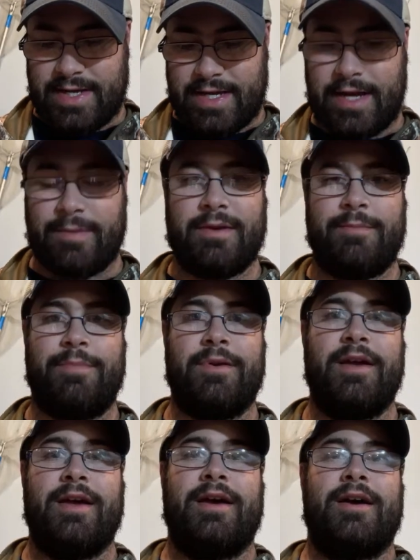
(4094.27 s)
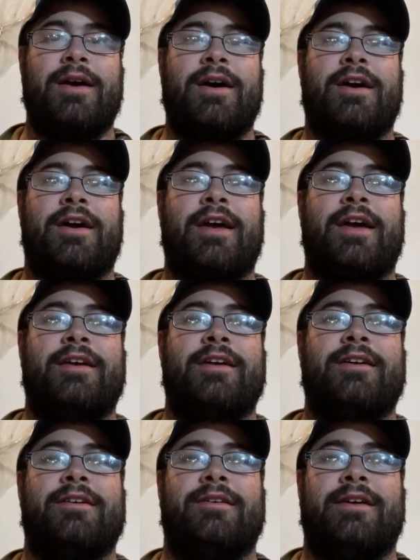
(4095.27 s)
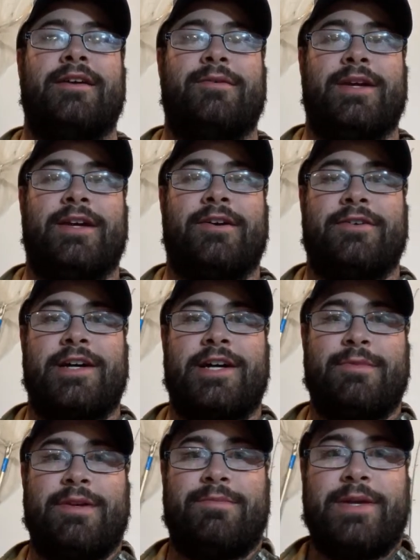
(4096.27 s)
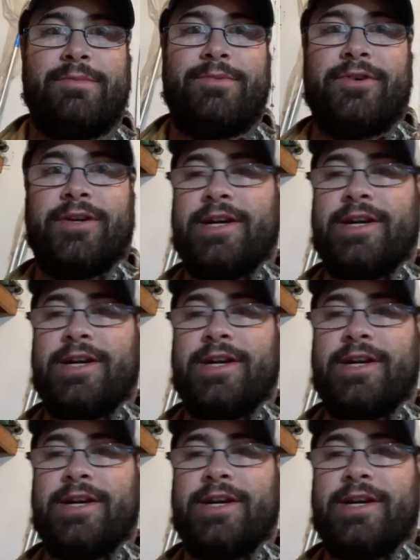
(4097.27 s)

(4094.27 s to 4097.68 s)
How many? Okay, here we go. How many people are